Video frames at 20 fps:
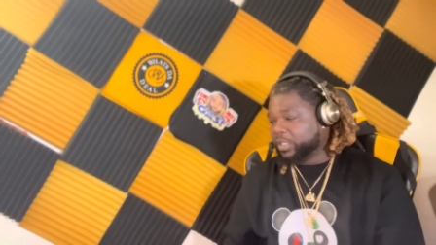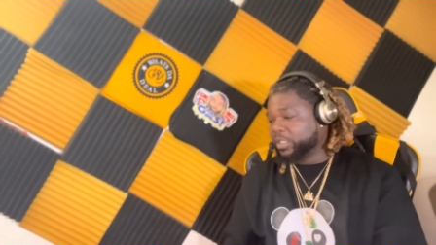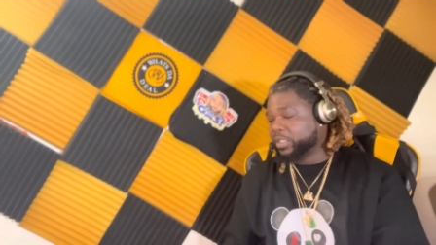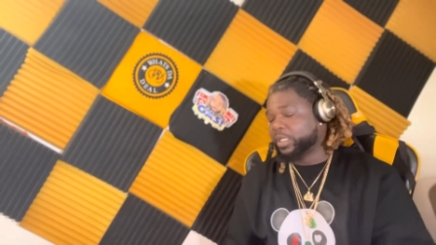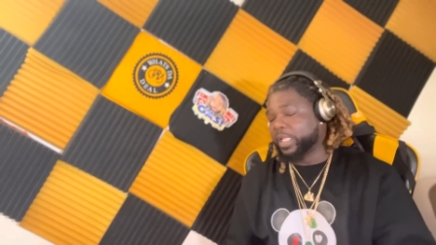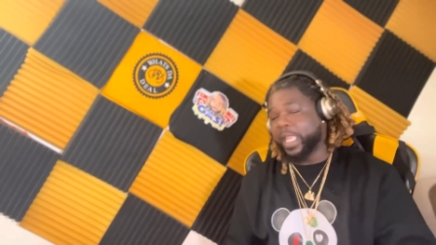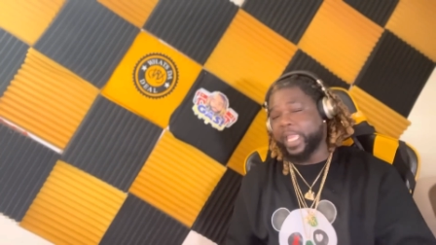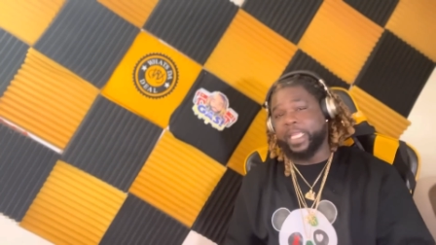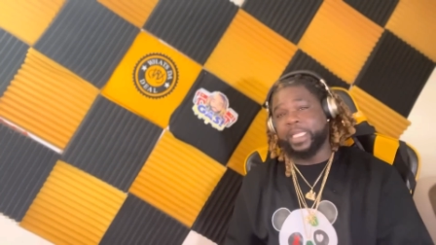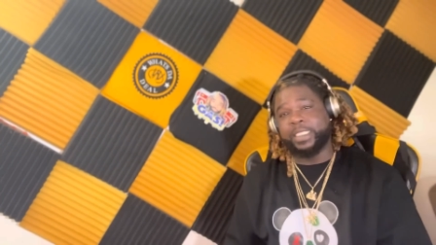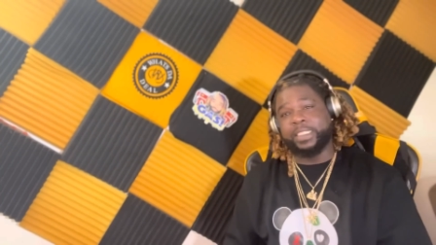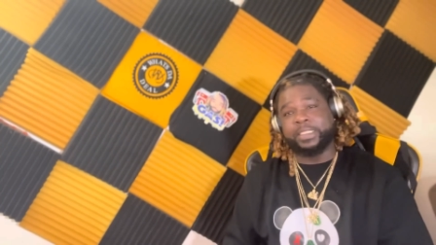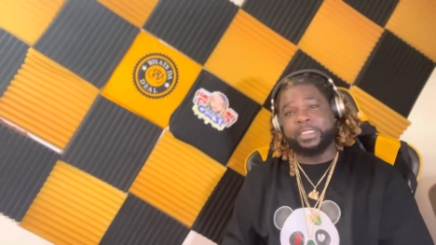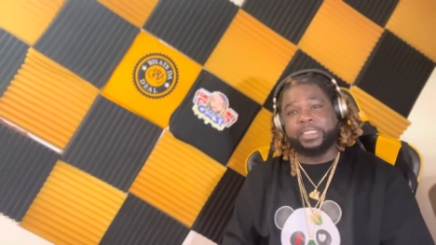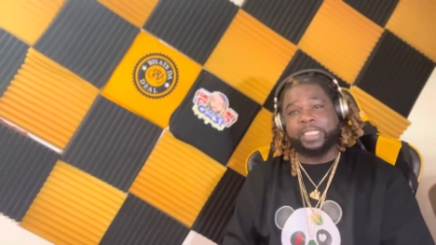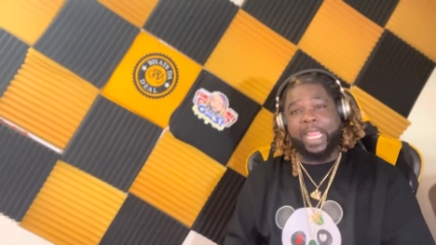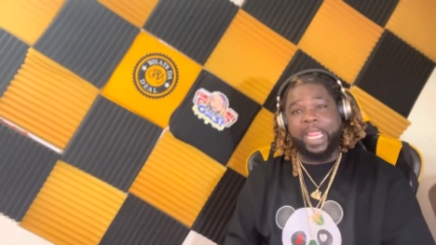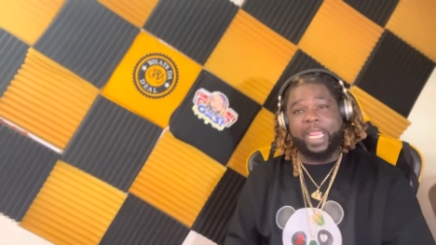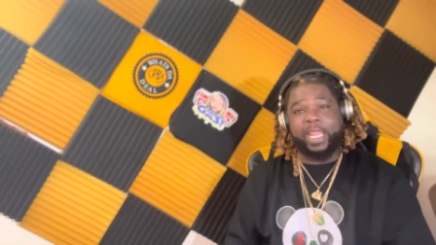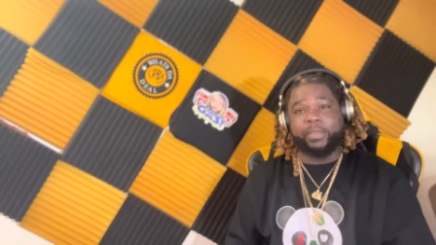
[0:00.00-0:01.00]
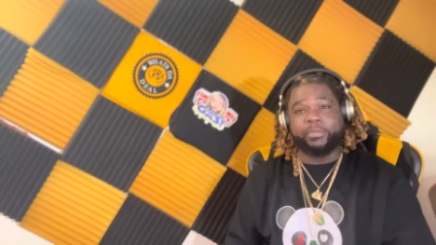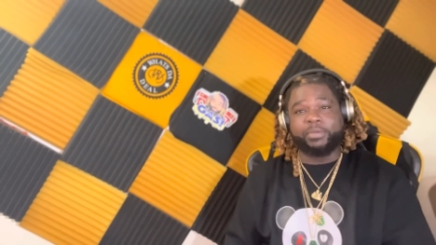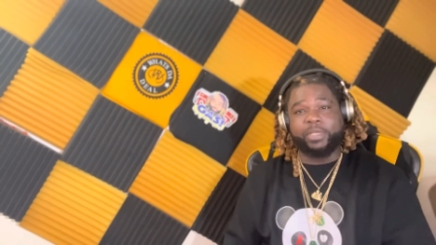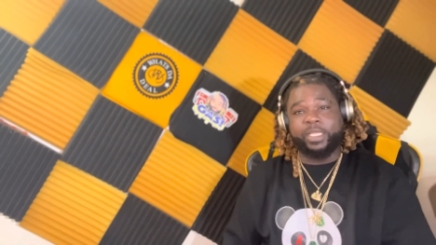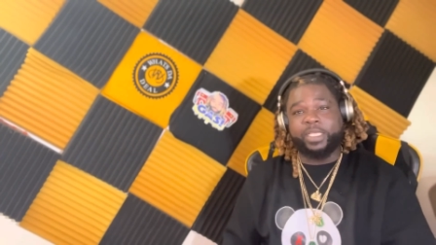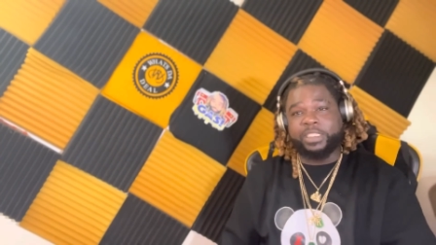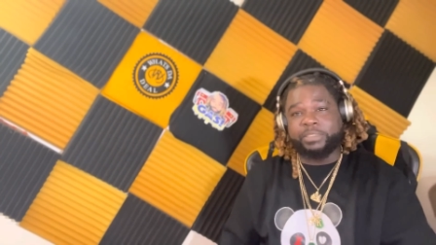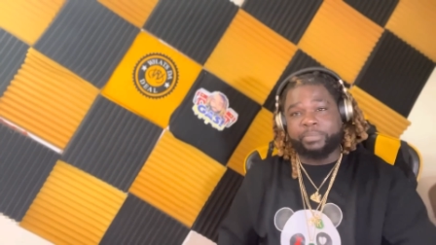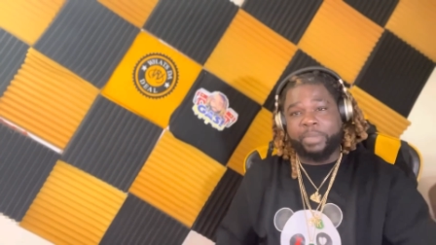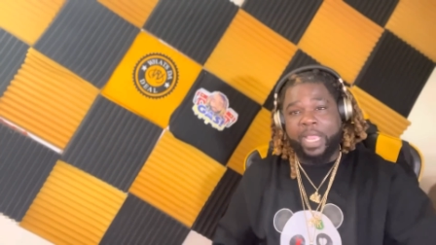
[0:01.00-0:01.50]
Like, damn,
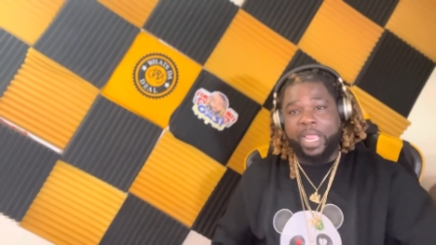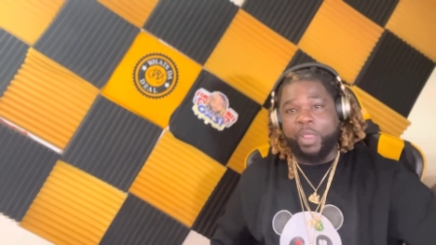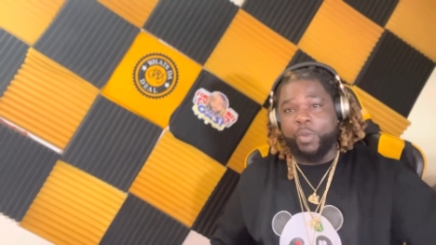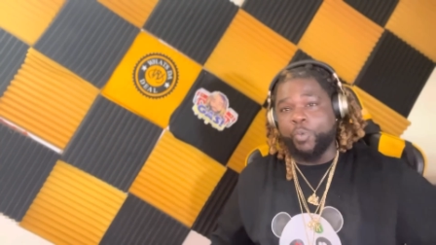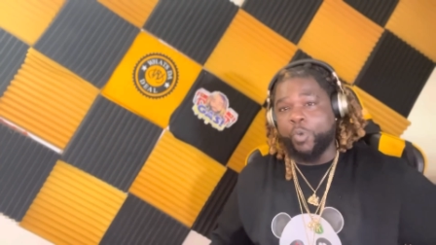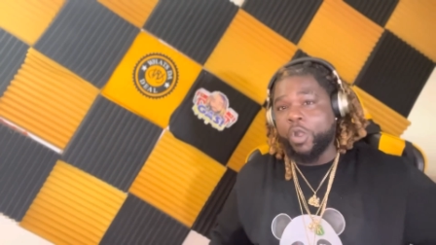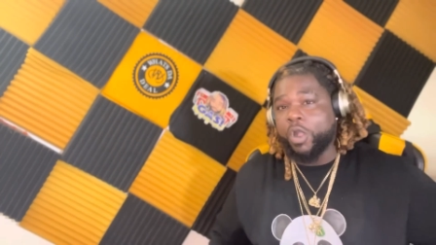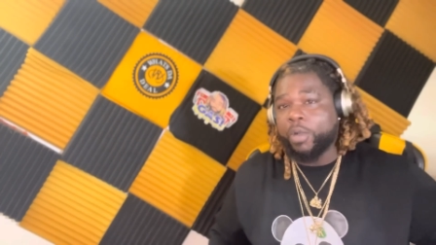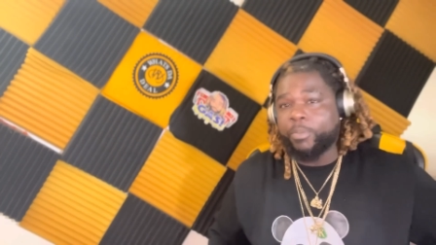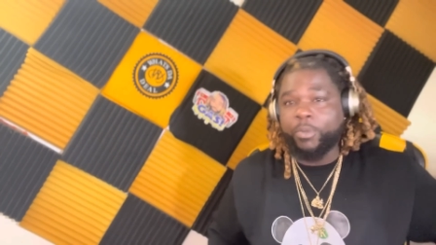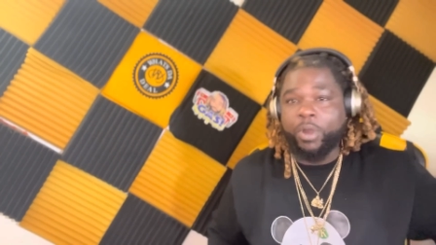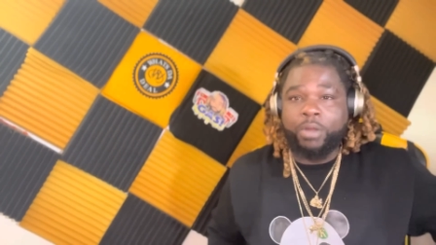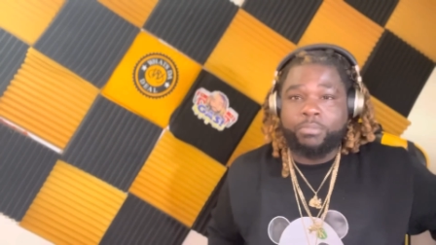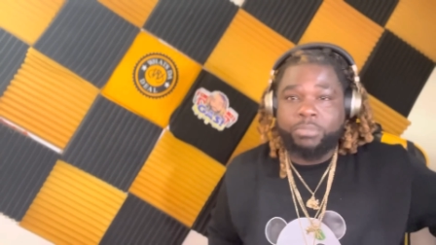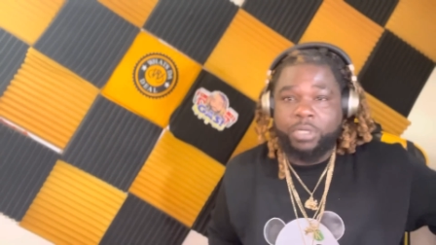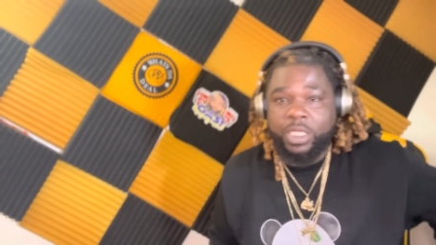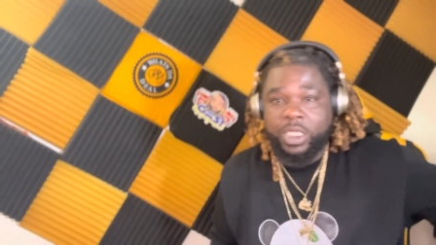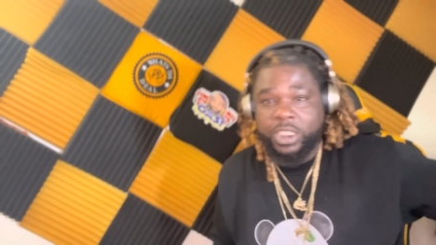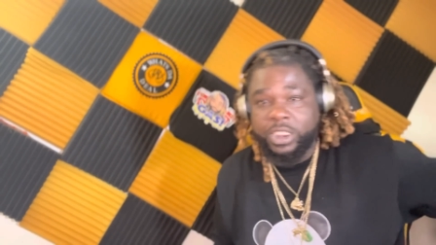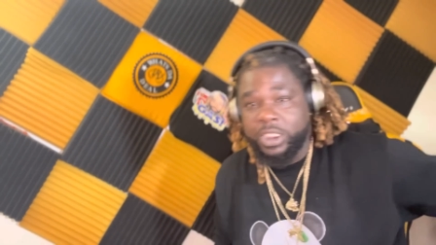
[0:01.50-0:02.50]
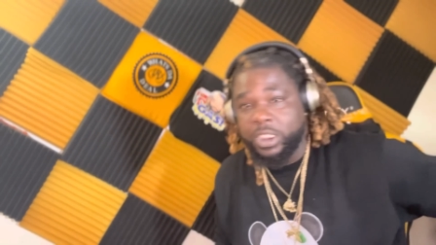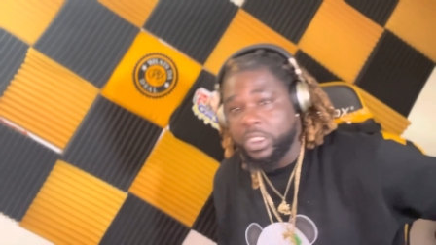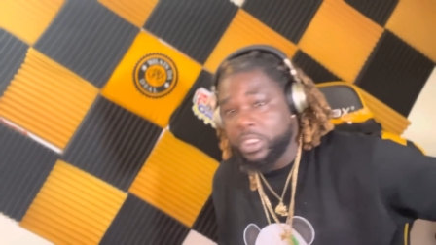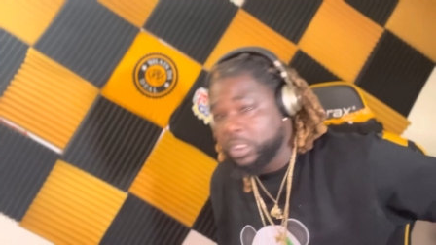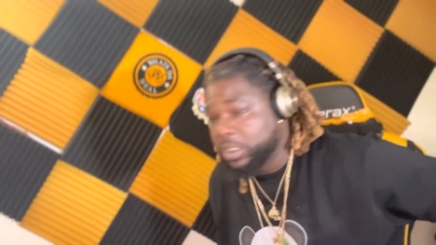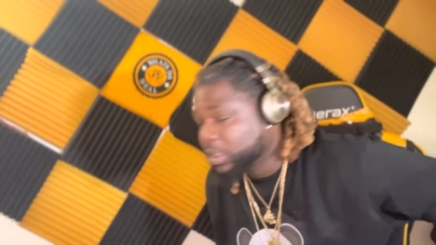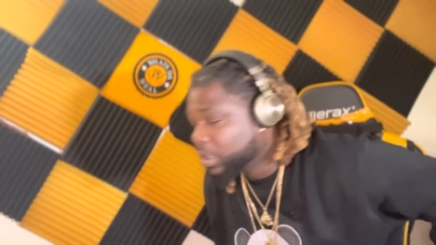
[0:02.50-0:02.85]
niggas buying Walmart bullets, huh?